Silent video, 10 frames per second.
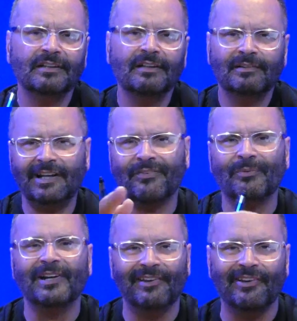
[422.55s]
Well, it's
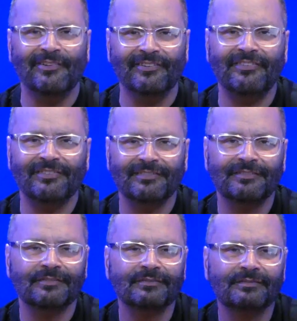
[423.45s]
one of those.
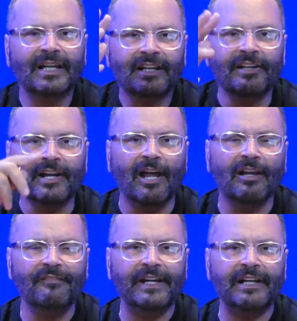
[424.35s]
Can
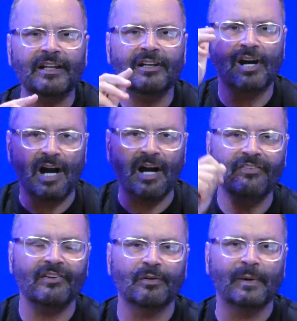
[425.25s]
elevate and
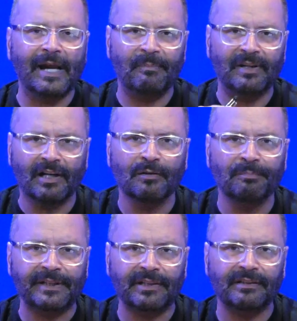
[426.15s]
cause a rapid
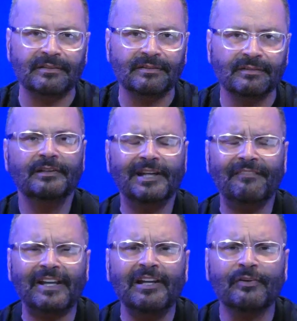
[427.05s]
heartbeat. You
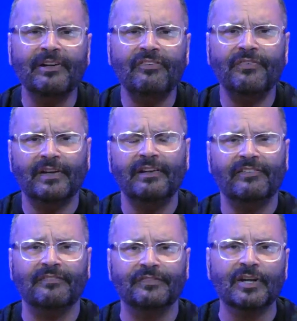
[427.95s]
have increased feelings
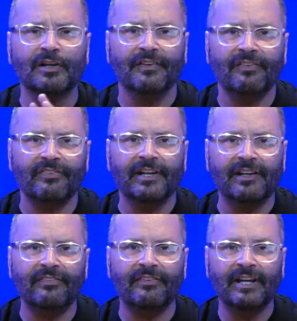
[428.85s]
of
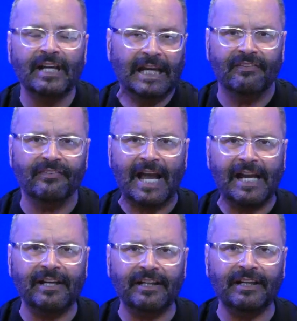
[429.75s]
nervousness,
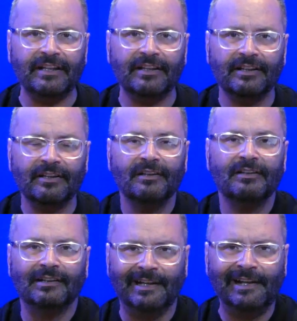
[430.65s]
anxiety.
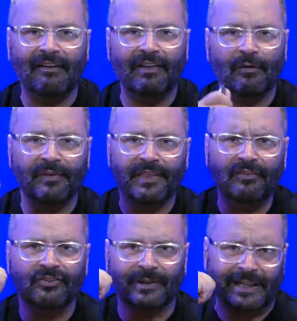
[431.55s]
I have that
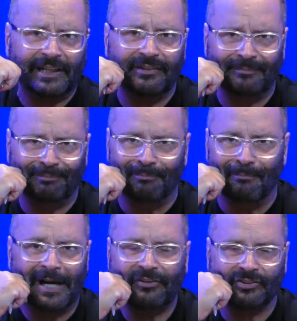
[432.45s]
without drinking
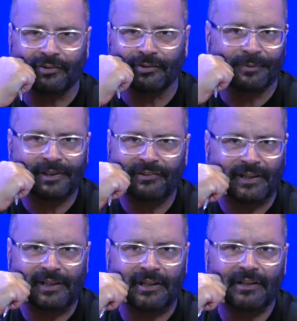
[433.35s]
matcha or green
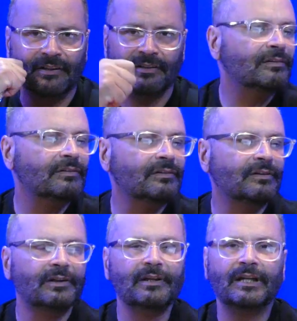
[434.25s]
tea.
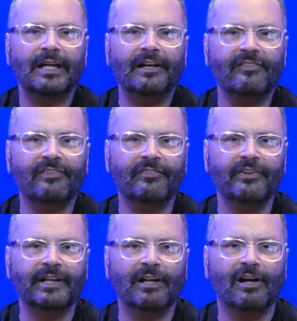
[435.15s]
And it says you
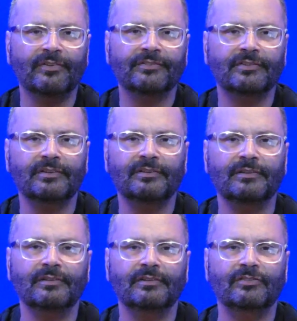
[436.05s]
get all
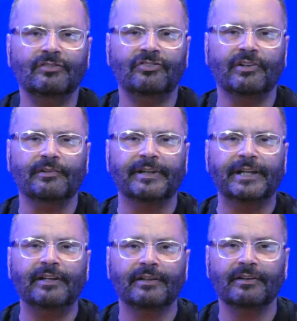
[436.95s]
jittery.